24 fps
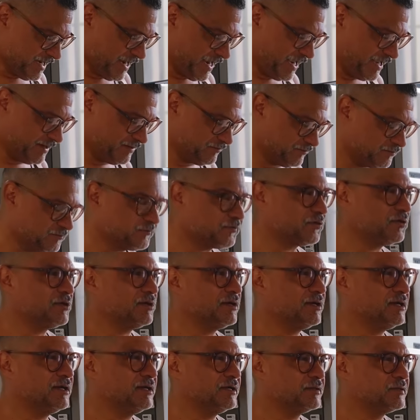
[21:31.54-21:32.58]
And
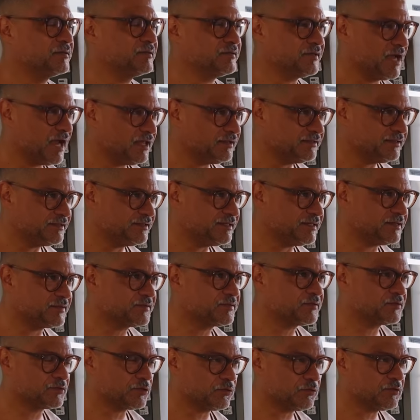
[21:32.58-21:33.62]
for a salad, it's
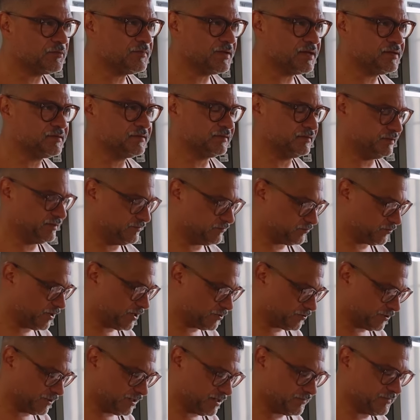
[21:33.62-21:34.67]
so amazingly
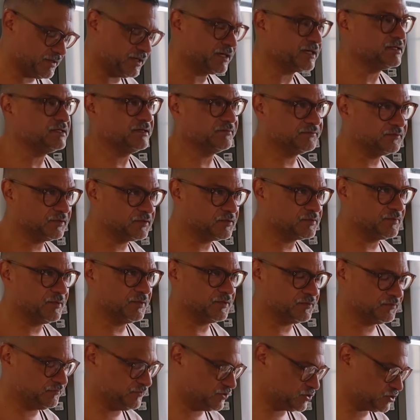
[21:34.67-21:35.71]
fragrant. I mean, I can definitely smell
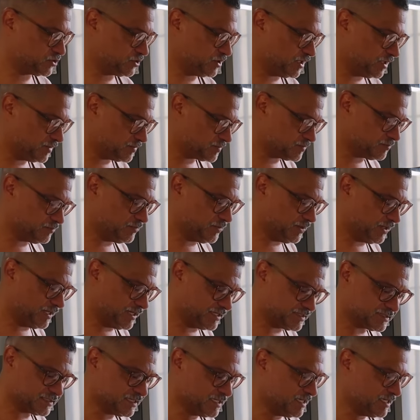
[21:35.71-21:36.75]
the fish sauce, but